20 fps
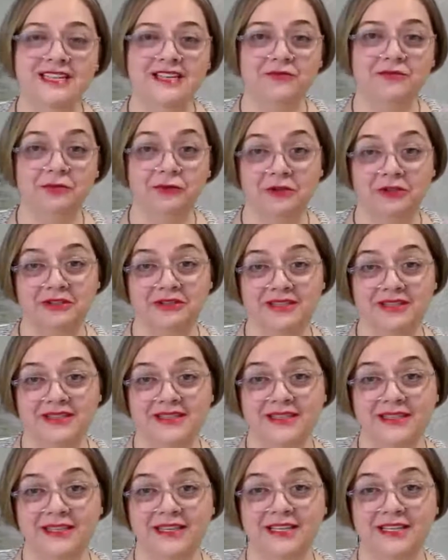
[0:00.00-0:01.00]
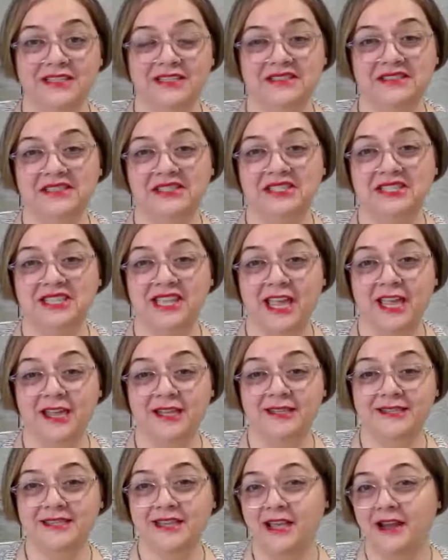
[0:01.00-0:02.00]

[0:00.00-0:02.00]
in 46 states,